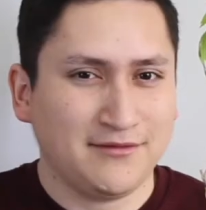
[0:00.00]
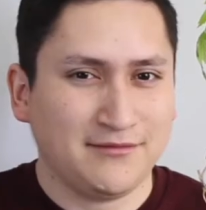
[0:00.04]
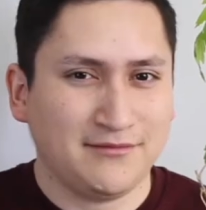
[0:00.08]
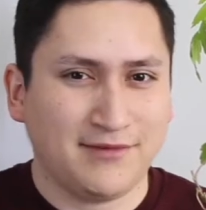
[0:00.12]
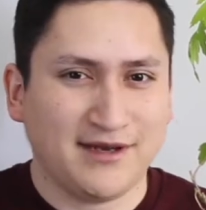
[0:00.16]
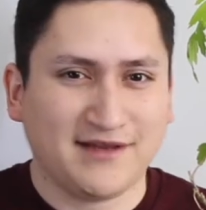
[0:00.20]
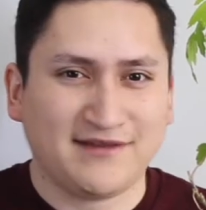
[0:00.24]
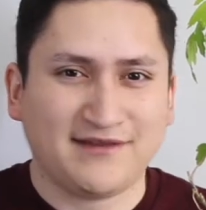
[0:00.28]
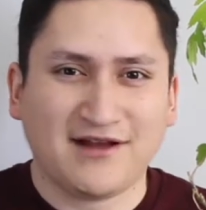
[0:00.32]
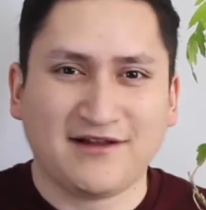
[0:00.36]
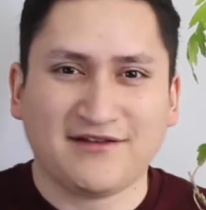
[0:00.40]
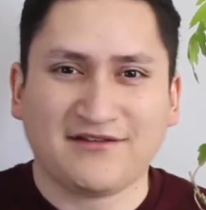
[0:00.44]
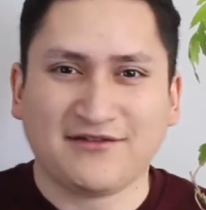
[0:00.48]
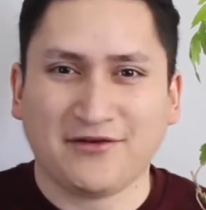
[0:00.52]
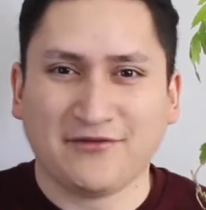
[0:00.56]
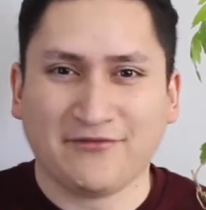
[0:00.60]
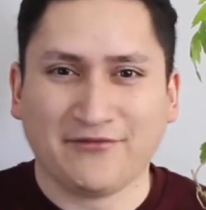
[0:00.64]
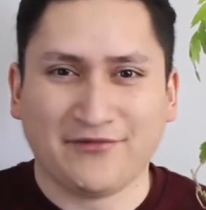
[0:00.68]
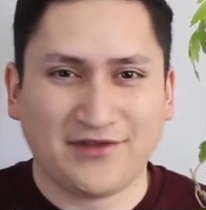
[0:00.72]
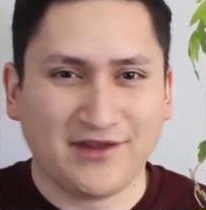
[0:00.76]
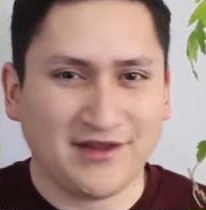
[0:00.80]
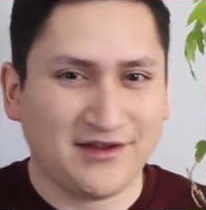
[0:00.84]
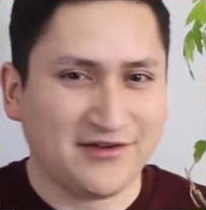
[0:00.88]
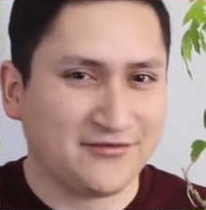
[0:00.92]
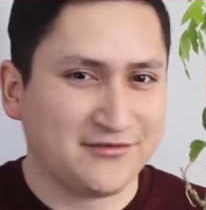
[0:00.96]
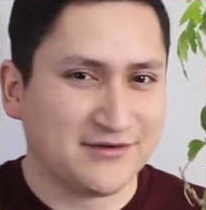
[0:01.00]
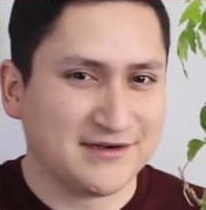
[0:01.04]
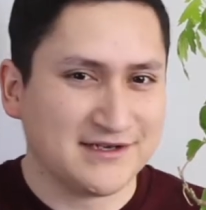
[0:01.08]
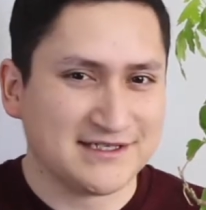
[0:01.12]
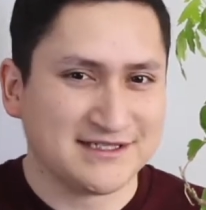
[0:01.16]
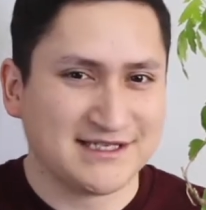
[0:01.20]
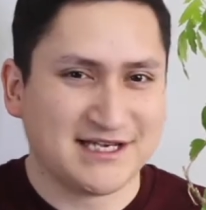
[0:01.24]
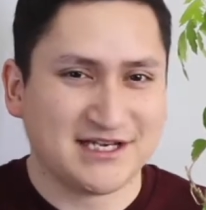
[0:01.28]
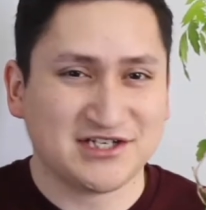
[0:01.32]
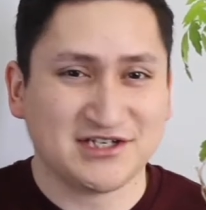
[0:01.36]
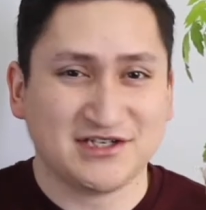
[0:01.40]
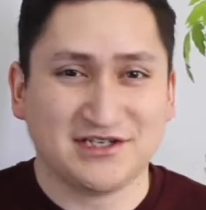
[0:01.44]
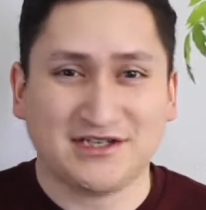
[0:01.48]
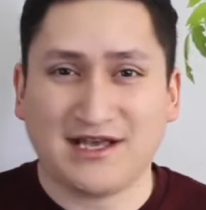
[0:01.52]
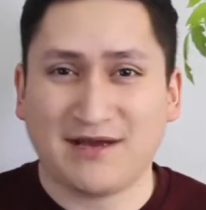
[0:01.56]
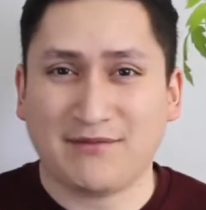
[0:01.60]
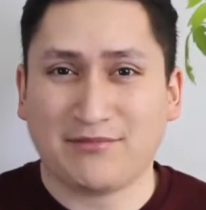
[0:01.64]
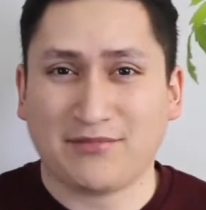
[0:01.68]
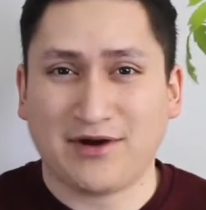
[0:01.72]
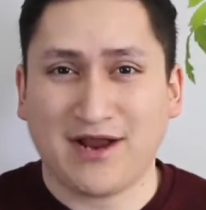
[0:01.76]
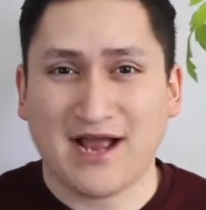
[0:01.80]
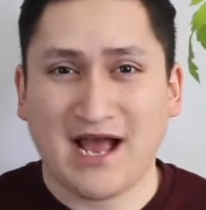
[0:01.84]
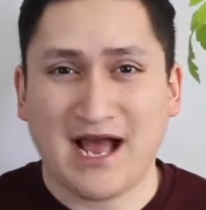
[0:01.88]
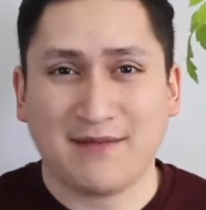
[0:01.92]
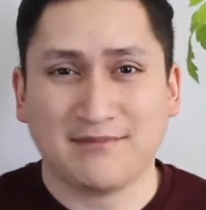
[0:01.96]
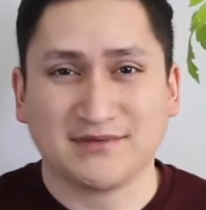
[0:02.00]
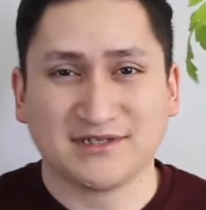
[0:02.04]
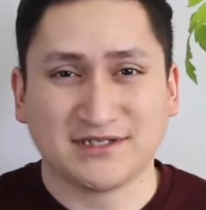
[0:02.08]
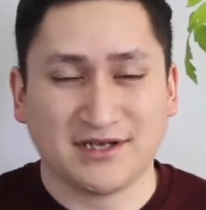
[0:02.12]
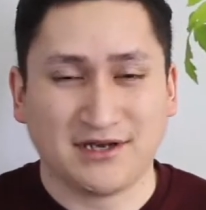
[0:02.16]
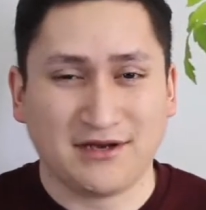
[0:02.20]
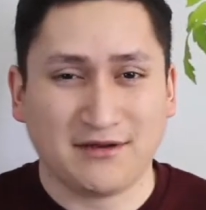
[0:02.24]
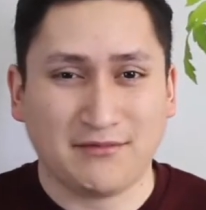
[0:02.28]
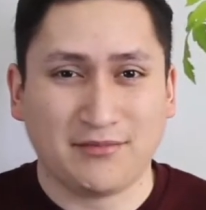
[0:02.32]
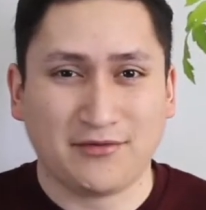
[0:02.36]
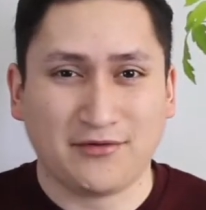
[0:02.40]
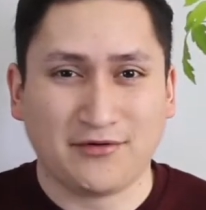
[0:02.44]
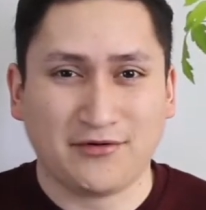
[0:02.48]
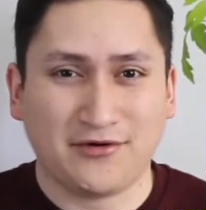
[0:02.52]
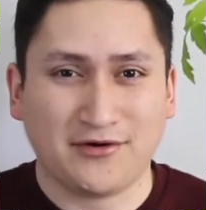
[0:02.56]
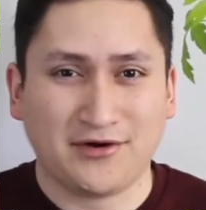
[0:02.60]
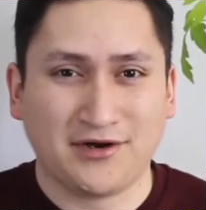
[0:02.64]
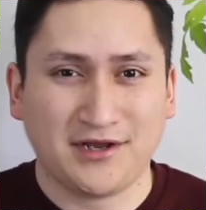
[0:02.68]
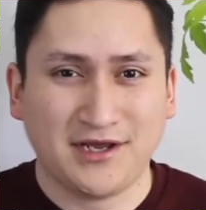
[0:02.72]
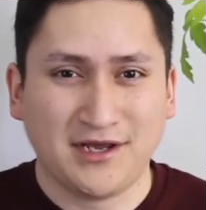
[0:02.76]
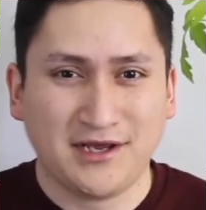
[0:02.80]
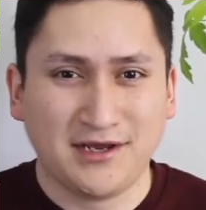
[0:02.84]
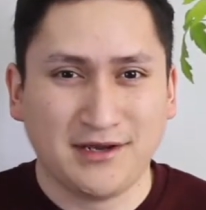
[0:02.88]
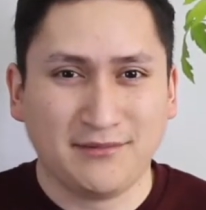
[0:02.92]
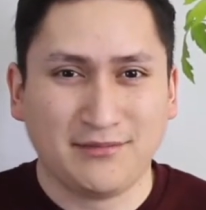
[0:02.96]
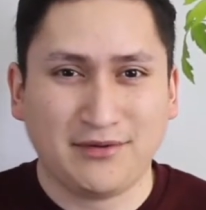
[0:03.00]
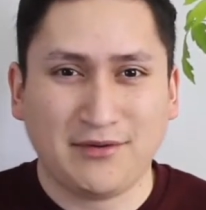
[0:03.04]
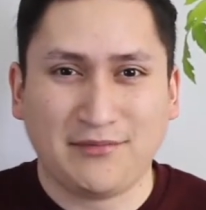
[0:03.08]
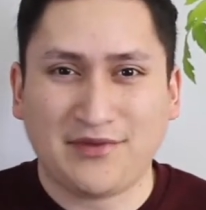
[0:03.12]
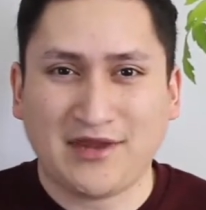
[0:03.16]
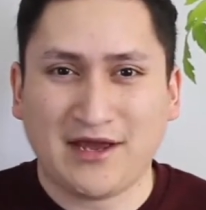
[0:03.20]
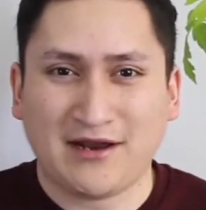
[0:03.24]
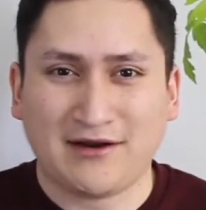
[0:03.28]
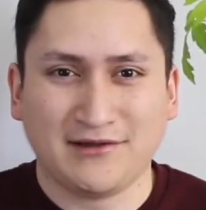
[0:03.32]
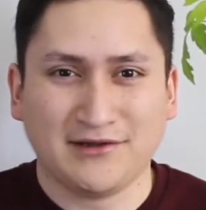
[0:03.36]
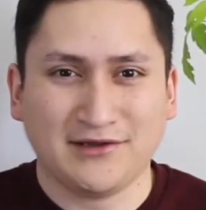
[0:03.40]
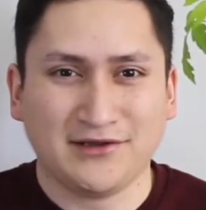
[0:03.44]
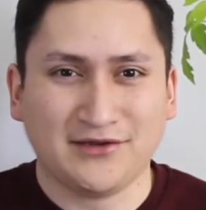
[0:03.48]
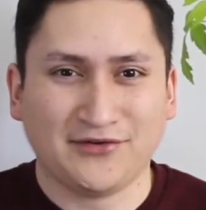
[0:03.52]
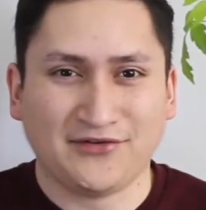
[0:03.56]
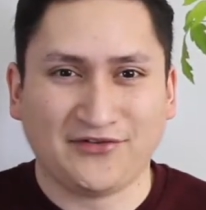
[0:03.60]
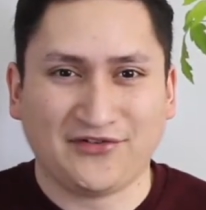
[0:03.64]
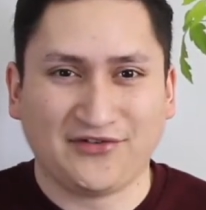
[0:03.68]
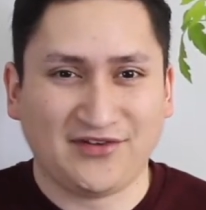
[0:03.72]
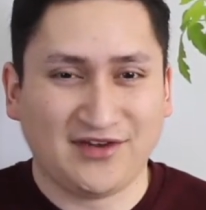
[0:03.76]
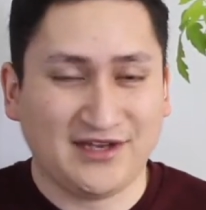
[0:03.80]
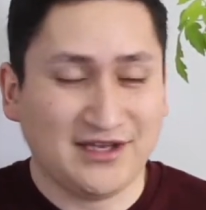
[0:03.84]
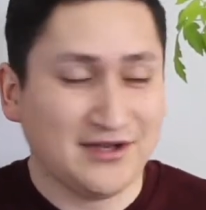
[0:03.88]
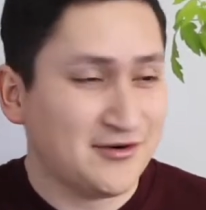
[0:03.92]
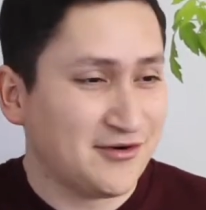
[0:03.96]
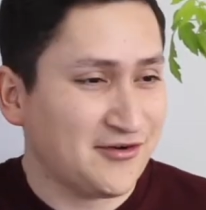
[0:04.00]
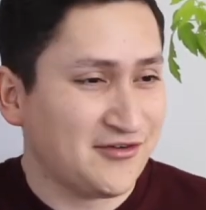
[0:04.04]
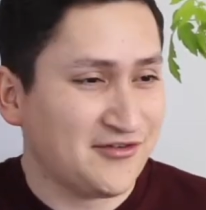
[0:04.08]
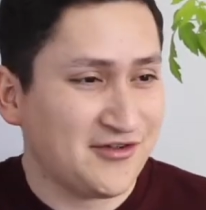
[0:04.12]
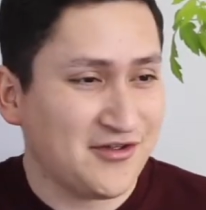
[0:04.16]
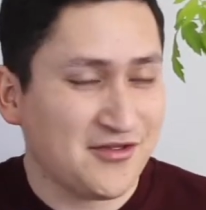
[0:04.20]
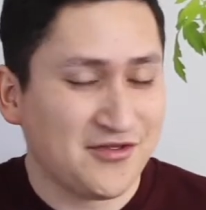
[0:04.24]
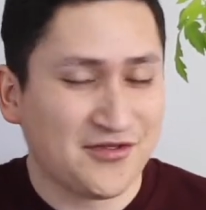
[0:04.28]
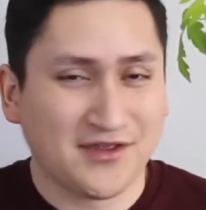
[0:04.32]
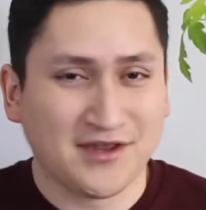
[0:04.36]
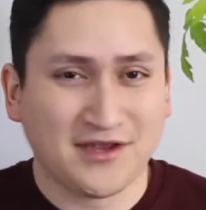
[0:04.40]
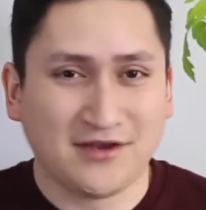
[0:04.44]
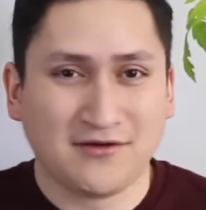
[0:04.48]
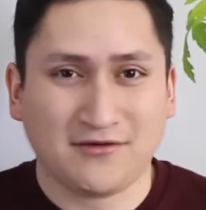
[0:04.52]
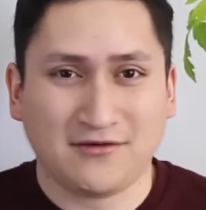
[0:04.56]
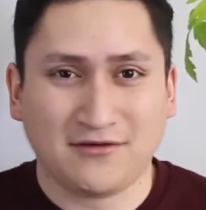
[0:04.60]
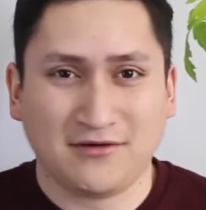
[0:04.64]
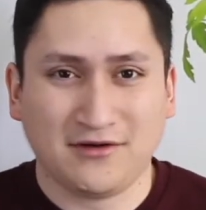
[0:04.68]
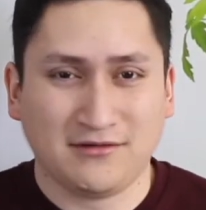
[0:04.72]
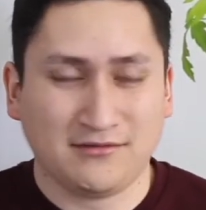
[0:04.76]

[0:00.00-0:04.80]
My thoughts on this one is actually that perhaps a bird pooped out a little seed or something,